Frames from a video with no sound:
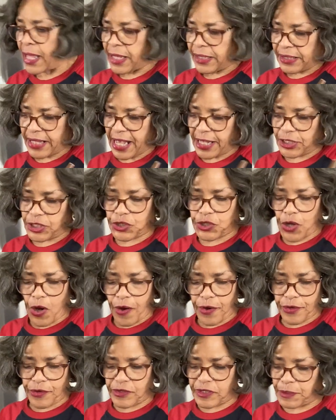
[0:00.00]
That
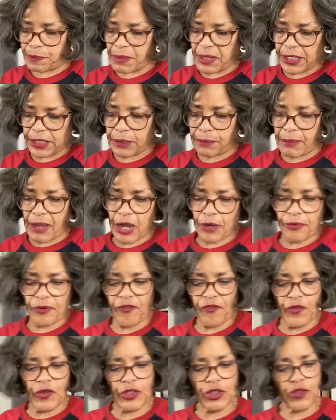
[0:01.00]
starter's been in my
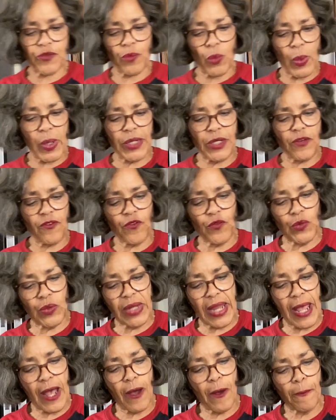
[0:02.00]
refrigerator for
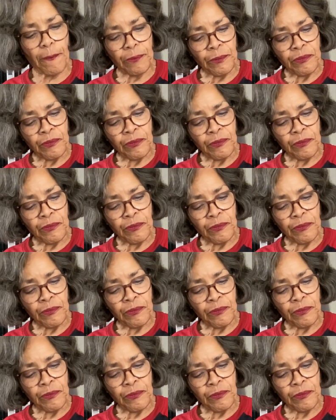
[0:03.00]
now